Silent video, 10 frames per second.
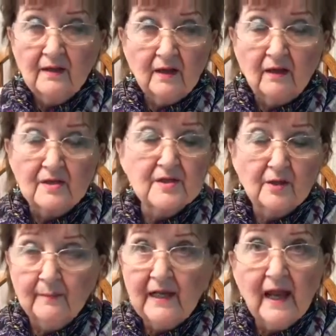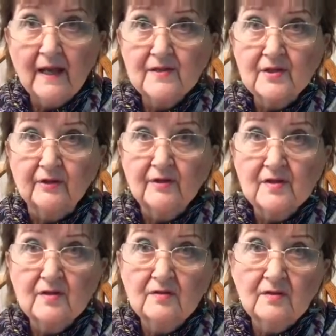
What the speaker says: there are so many answers